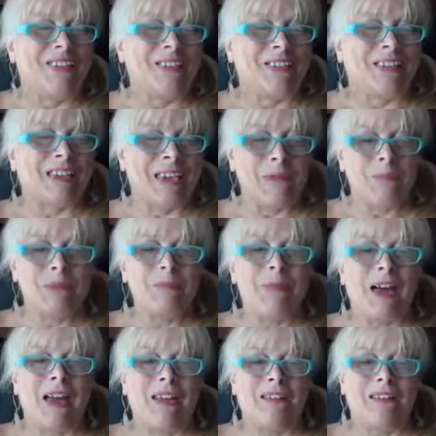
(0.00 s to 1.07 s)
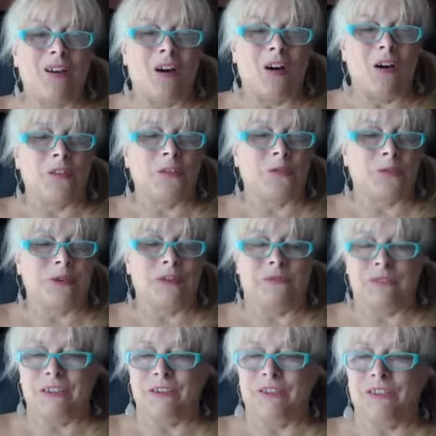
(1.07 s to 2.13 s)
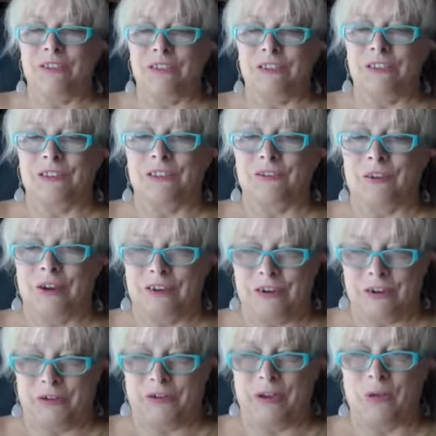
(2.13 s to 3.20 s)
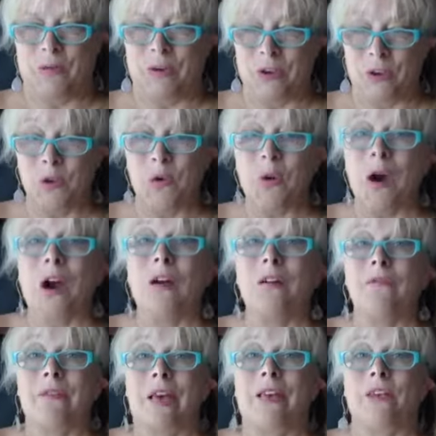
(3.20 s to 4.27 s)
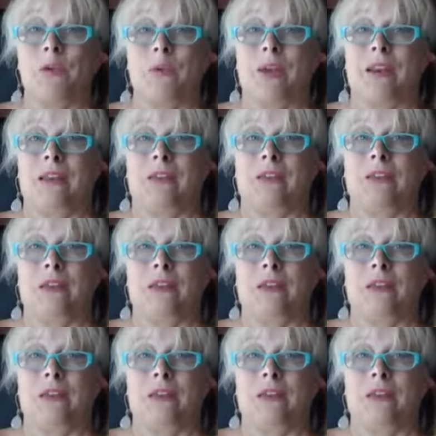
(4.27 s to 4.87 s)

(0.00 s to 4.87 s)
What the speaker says: Keep in mind all 3 of these criteria when you are evaluating a